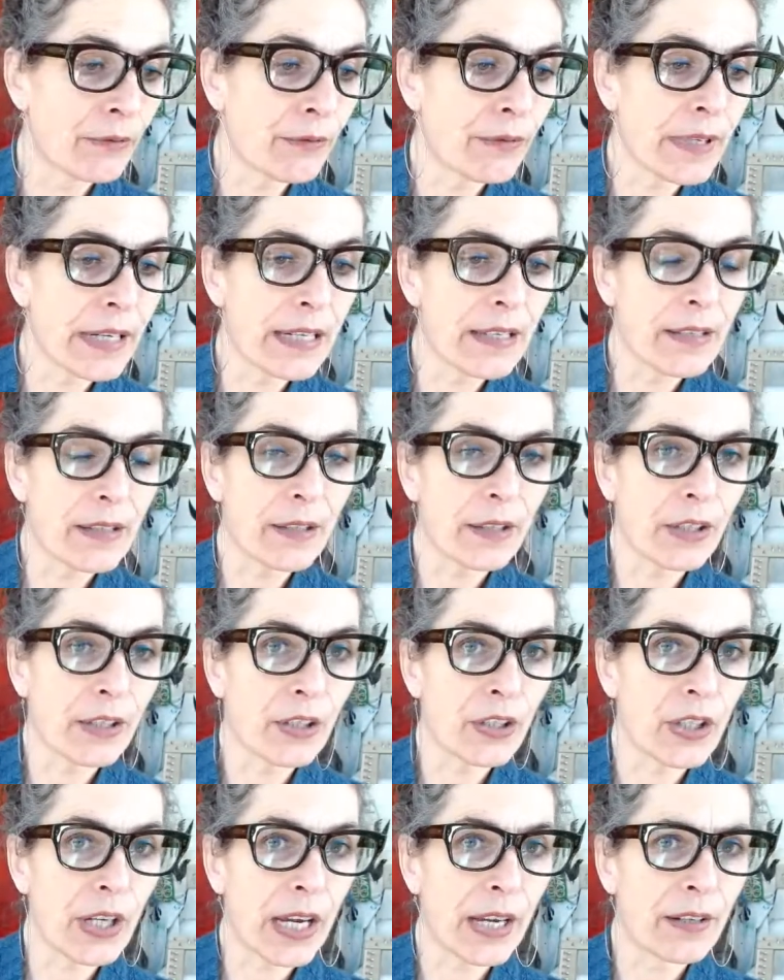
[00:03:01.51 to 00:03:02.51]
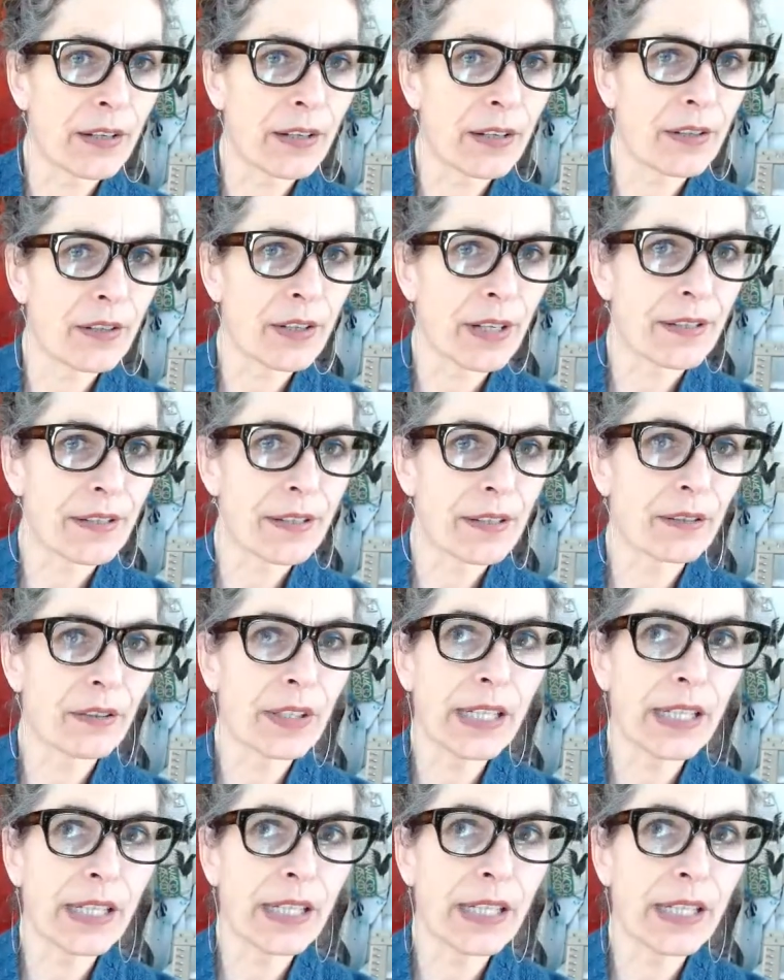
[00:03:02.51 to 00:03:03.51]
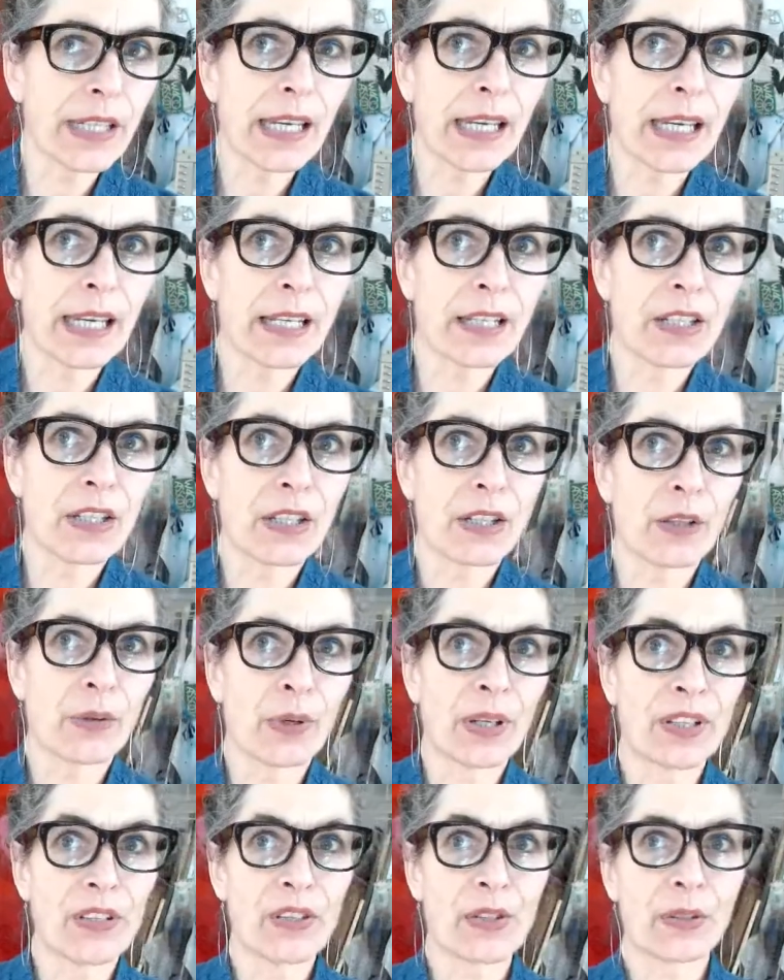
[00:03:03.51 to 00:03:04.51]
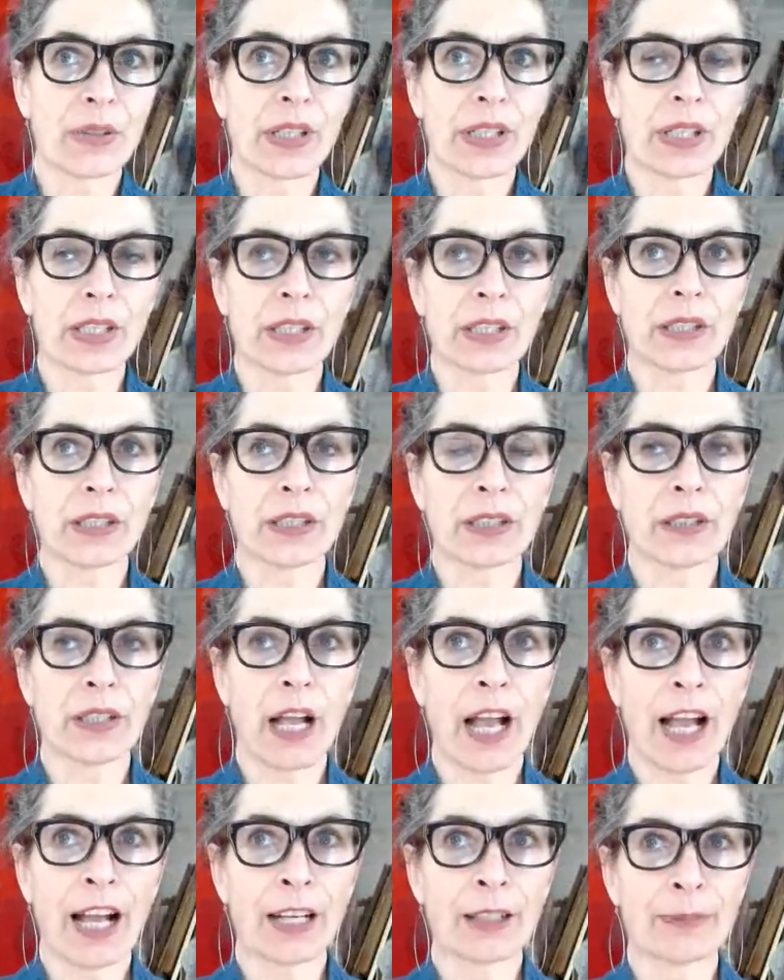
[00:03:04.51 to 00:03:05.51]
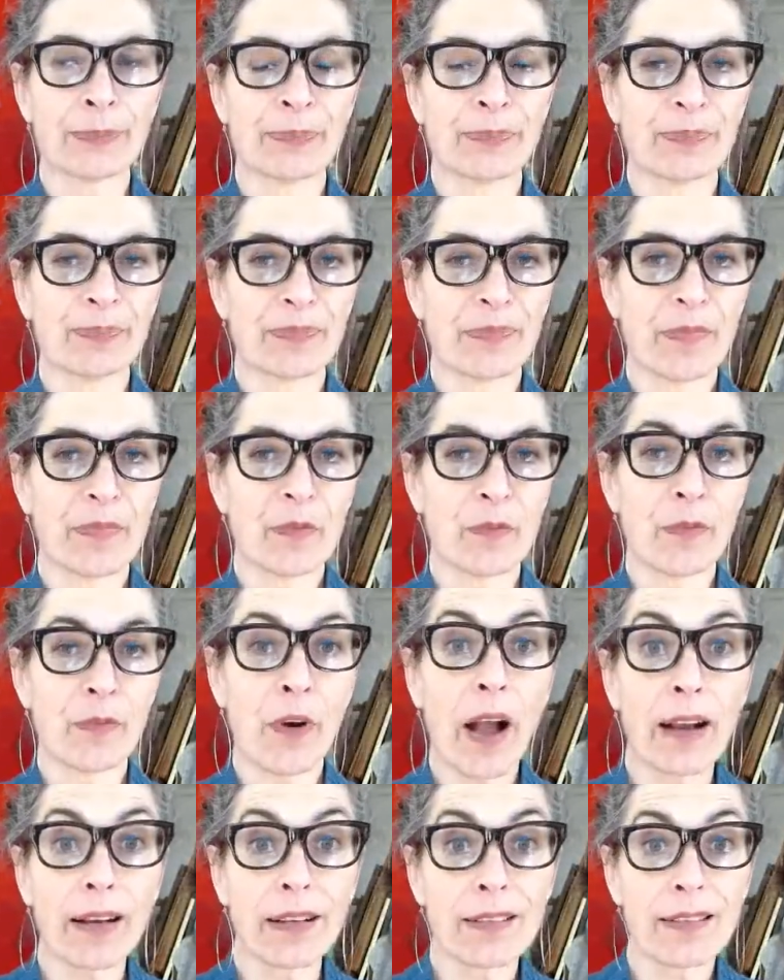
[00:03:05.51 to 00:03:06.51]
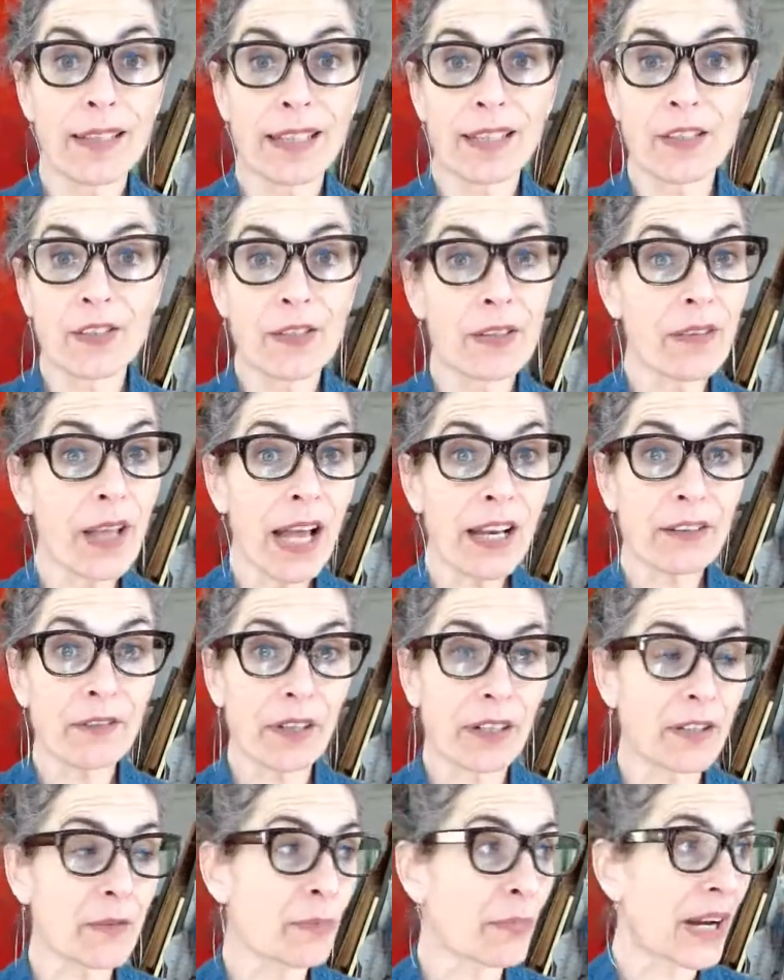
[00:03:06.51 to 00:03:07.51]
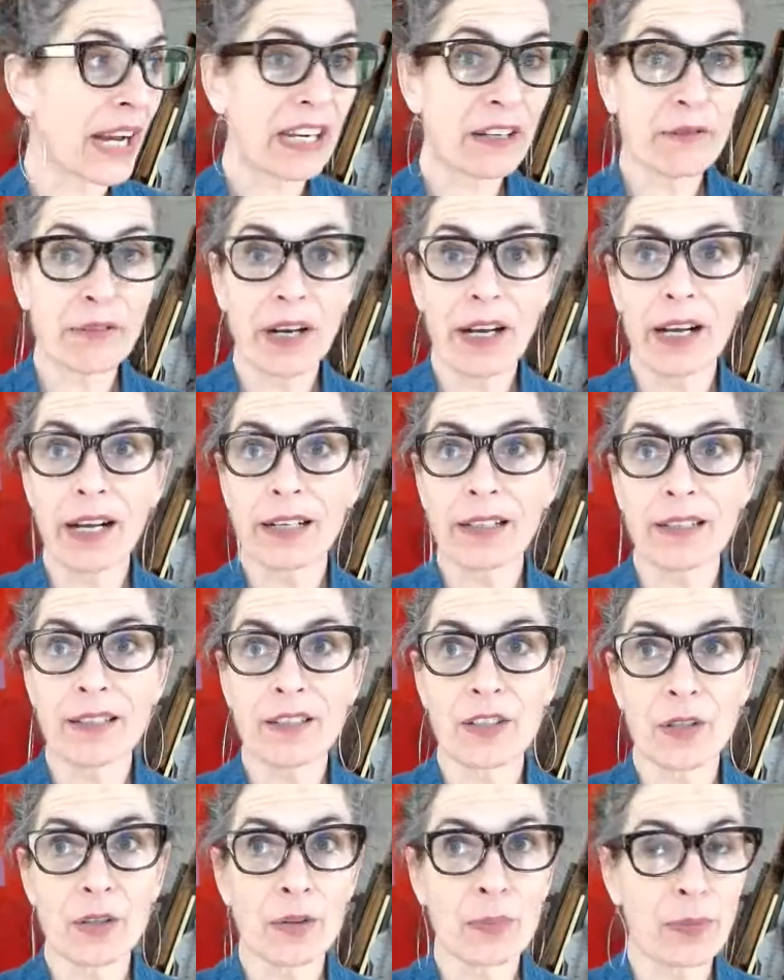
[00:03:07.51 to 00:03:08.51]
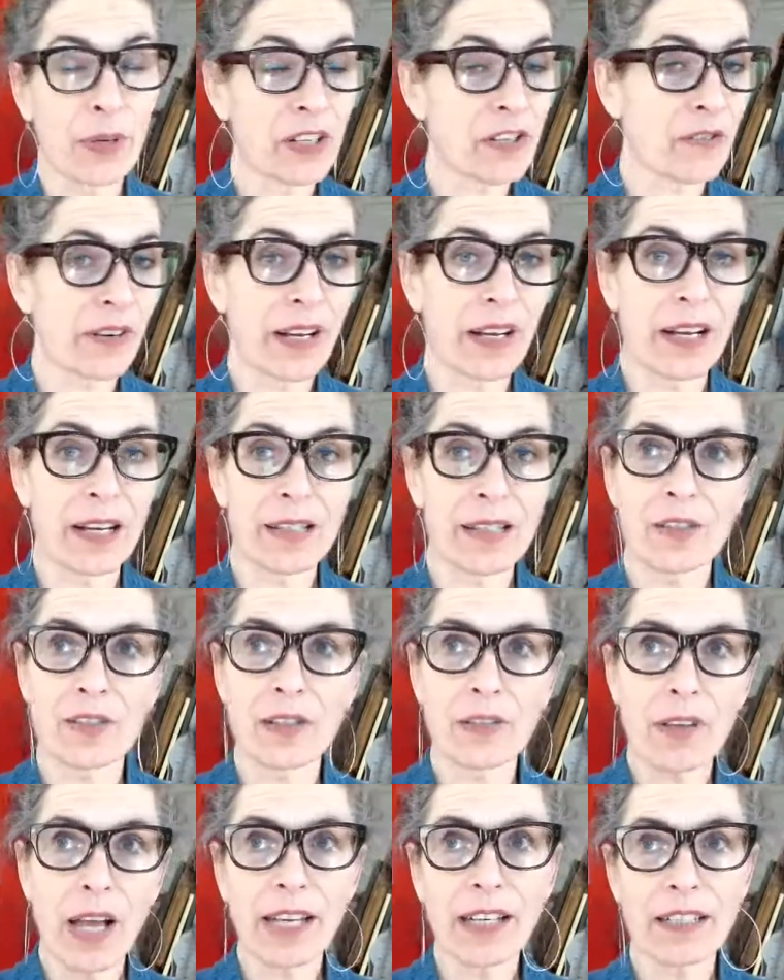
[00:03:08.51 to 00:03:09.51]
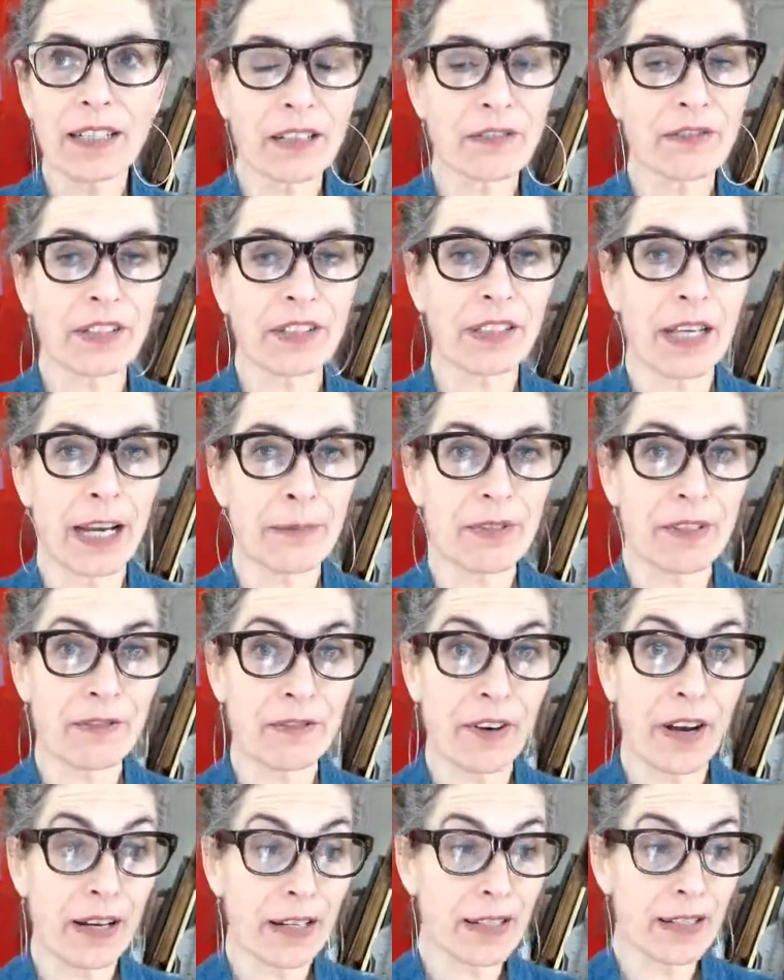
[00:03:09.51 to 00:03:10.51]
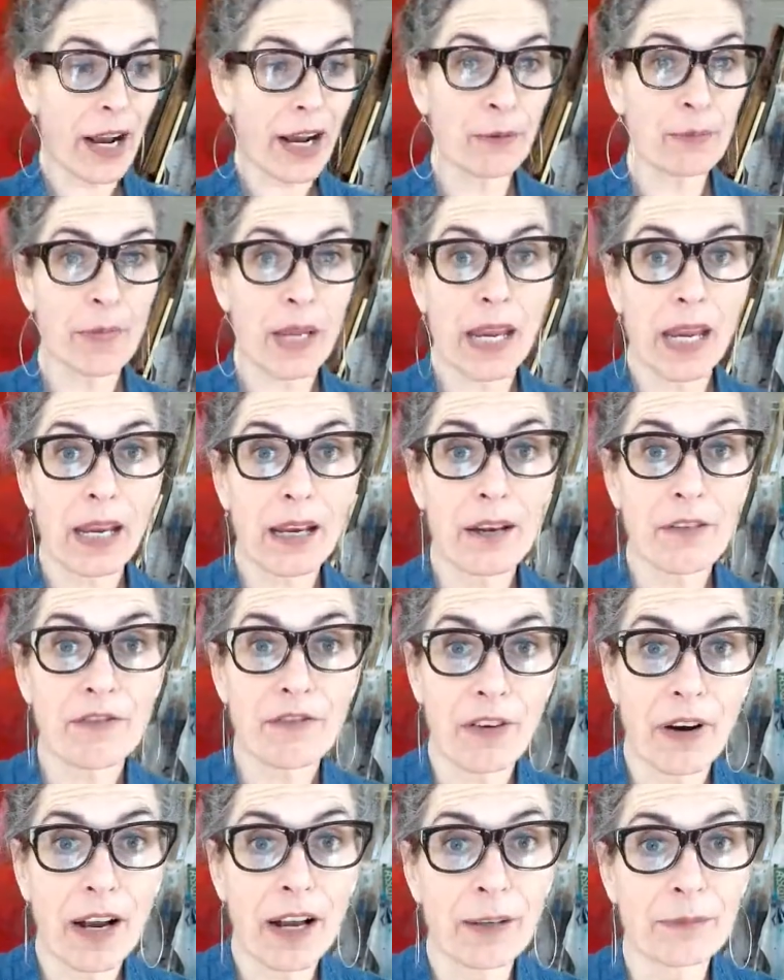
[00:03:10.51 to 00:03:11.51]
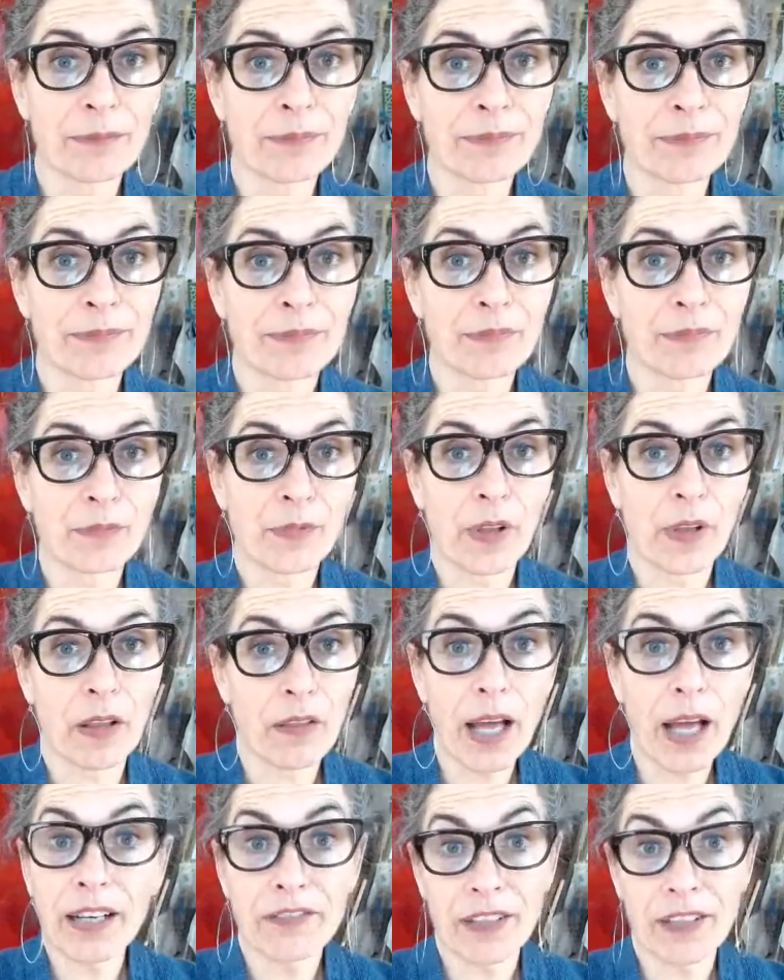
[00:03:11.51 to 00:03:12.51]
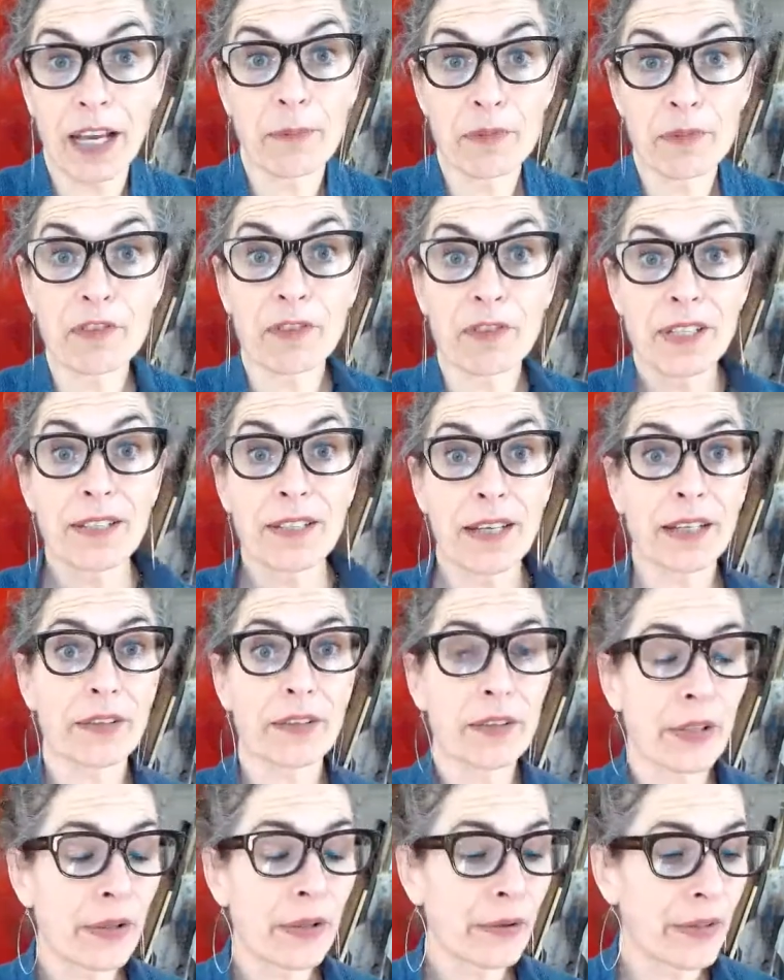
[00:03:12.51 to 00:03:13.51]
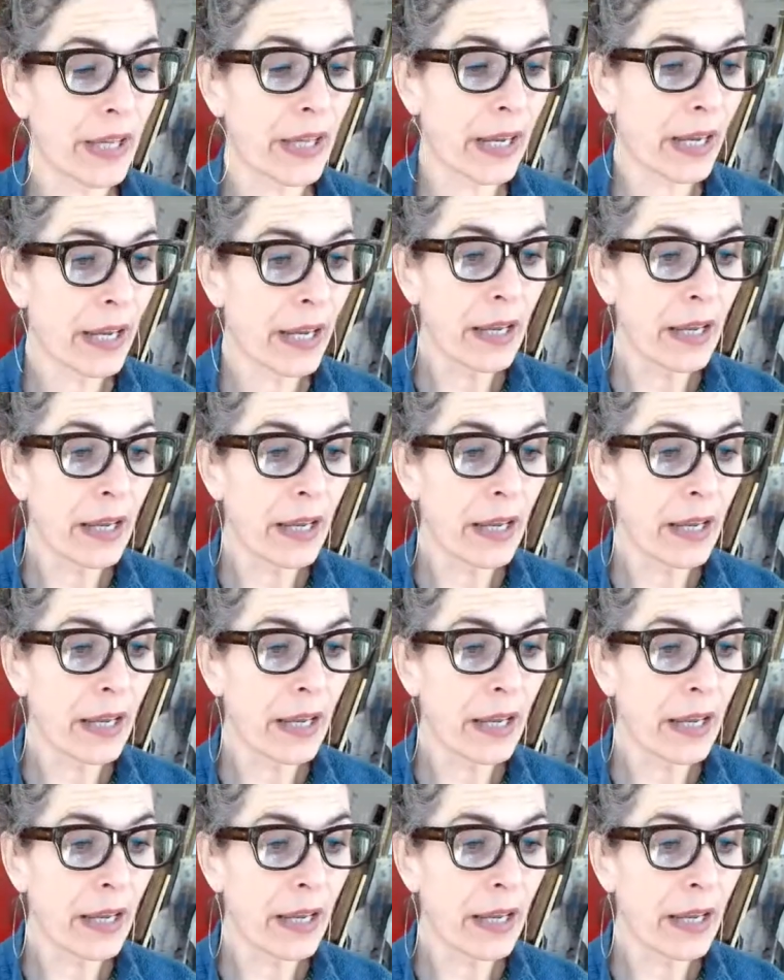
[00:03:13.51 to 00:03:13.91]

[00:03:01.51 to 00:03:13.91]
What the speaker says: and just looking into historical rugs. Like there's a lot of rugs, braided rugs, toothbrush rugs. There's a lot of different types of rugs that are made from, a lot of times, recycled clothing.